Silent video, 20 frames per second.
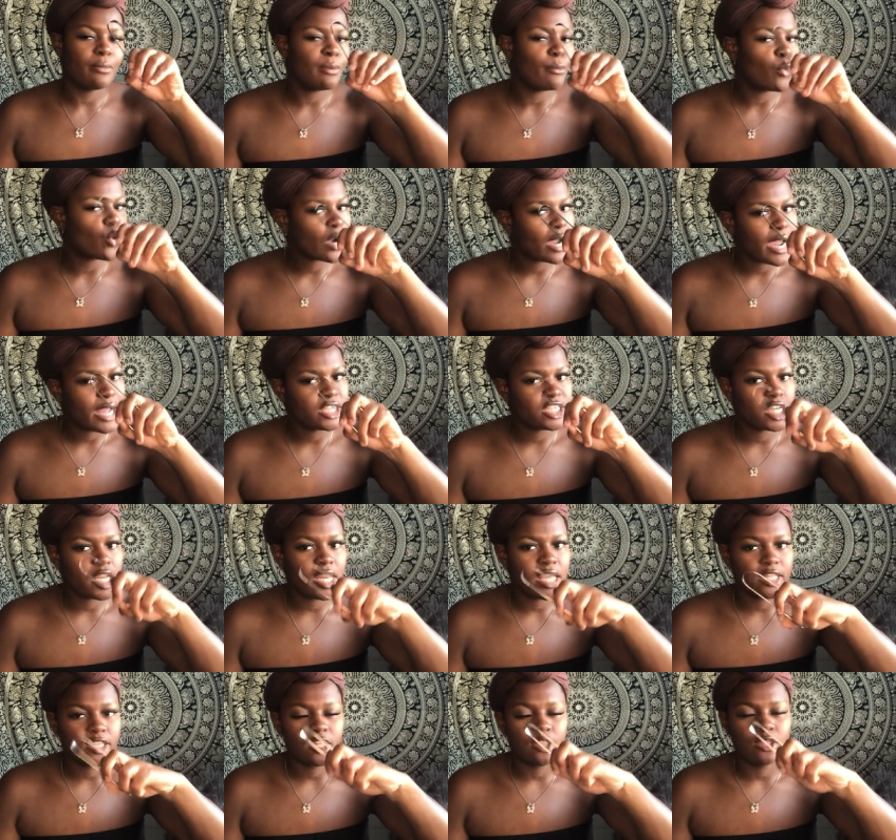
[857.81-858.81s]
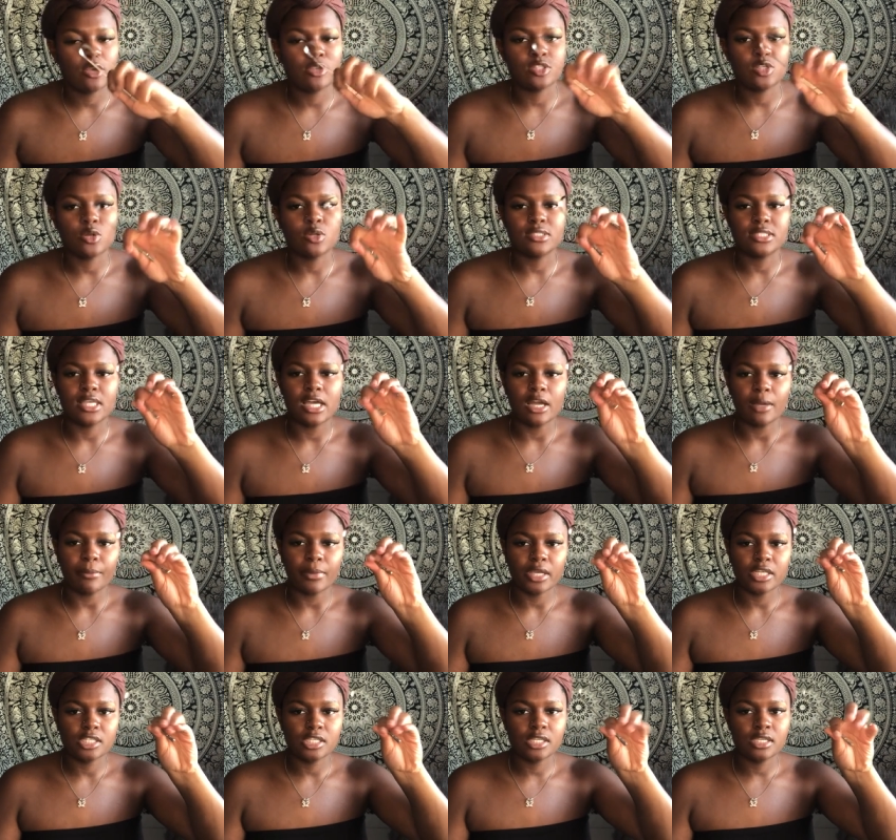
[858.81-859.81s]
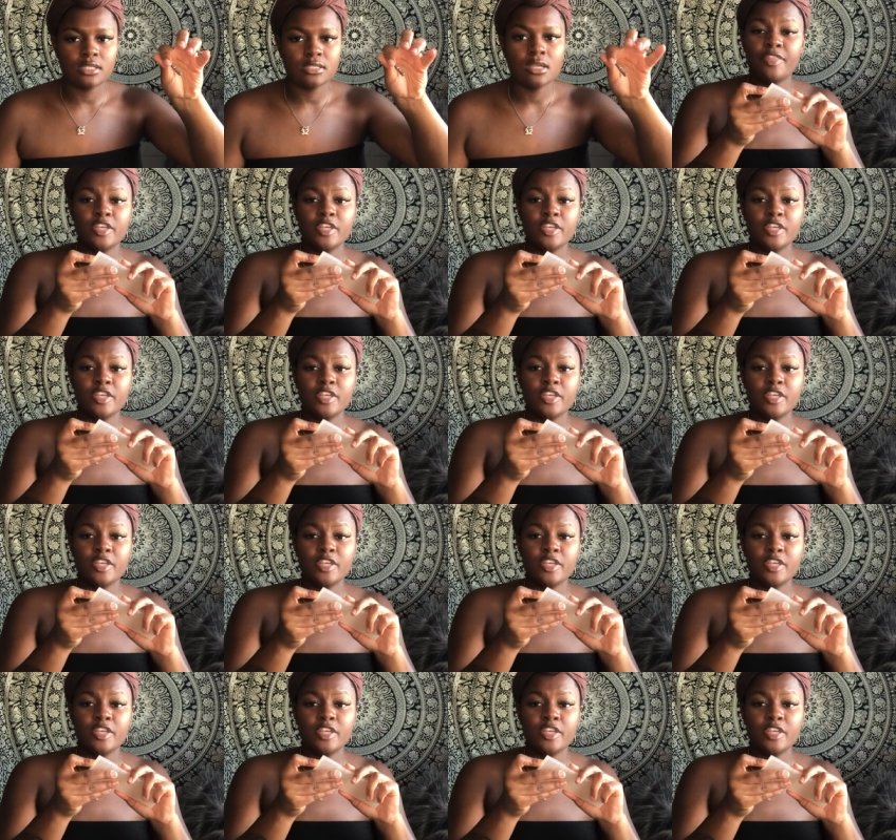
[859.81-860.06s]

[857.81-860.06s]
bit more hygienic than those little tongue brushes.